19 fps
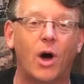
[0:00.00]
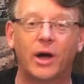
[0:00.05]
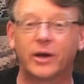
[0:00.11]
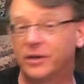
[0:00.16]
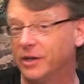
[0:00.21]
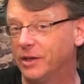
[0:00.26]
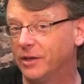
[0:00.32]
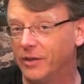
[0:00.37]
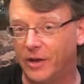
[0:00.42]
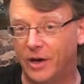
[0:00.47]

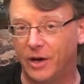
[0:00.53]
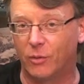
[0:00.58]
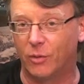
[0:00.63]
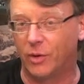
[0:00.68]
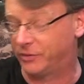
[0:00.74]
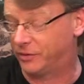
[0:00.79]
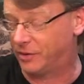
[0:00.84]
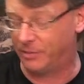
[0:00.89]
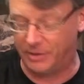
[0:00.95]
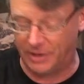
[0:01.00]
Walked in, there it
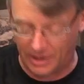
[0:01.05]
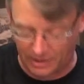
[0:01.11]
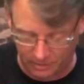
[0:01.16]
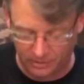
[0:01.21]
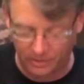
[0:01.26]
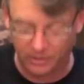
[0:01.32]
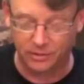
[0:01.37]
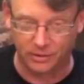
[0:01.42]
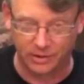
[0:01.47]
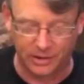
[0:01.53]
was. I mean, it,
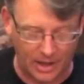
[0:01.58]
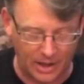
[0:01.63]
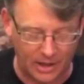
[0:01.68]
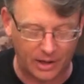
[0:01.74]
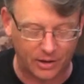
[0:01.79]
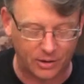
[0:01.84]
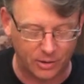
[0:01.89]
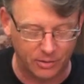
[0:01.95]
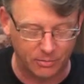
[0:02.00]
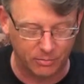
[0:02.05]
literally,
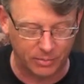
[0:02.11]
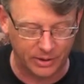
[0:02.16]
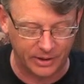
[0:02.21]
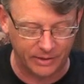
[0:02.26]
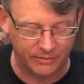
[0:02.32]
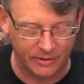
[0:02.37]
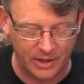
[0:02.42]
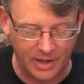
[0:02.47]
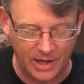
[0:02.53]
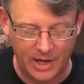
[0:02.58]
I, I couldn't
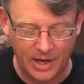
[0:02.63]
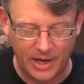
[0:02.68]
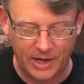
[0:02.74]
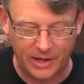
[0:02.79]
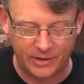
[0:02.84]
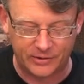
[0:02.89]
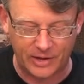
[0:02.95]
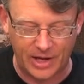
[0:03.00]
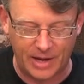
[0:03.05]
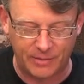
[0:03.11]
believe it.
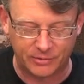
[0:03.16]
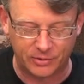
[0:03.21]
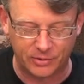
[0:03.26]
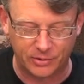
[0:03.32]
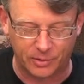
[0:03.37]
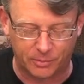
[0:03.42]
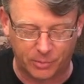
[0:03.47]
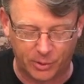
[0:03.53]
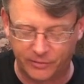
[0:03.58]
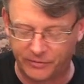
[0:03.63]
It's
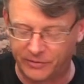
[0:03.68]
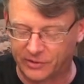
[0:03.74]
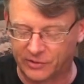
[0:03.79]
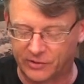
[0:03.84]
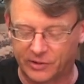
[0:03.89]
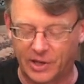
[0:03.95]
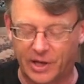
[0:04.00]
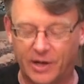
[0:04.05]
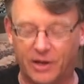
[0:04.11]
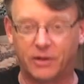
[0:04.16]
absolutely the perfect
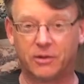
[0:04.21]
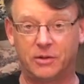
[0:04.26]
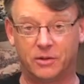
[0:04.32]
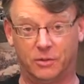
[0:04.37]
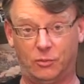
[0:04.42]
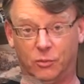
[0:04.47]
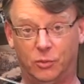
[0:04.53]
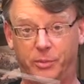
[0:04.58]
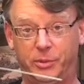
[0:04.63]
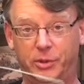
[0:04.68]
scale.
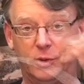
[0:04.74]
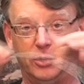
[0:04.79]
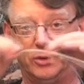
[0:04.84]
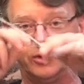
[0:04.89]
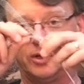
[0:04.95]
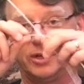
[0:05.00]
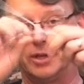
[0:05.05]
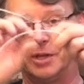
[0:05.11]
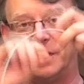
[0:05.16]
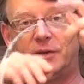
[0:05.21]
We'll be
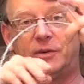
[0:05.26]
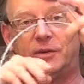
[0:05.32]
using